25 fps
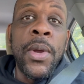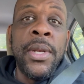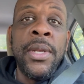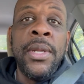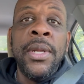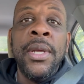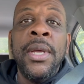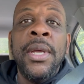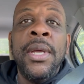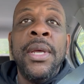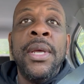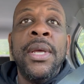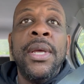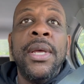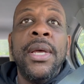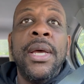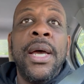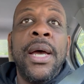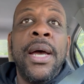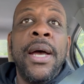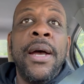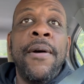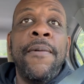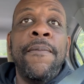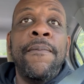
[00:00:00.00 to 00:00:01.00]

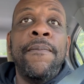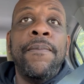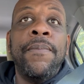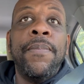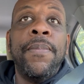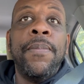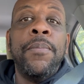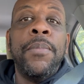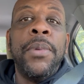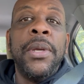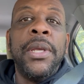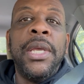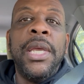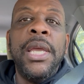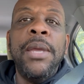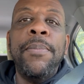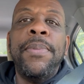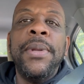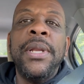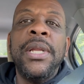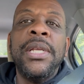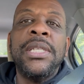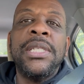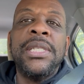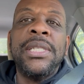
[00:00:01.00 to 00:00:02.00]
And but
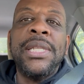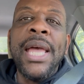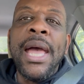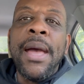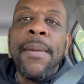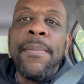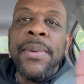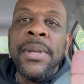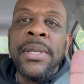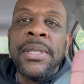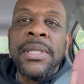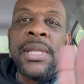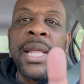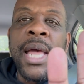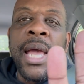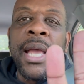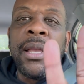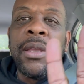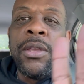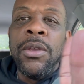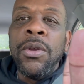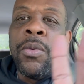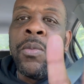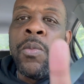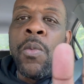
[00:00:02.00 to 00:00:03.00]
keeping in step, it's
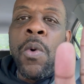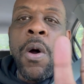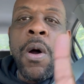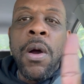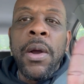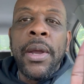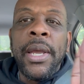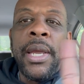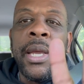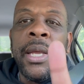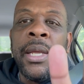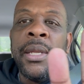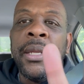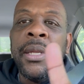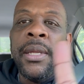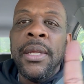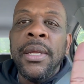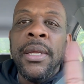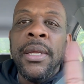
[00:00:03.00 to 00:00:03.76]
like you're walking